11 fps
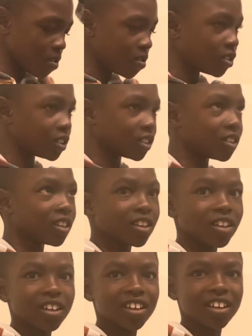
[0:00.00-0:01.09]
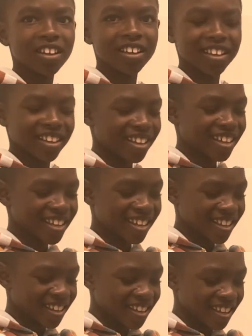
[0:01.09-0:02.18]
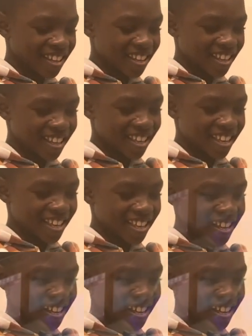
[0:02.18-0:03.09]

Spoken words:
There you go. Easy peasy,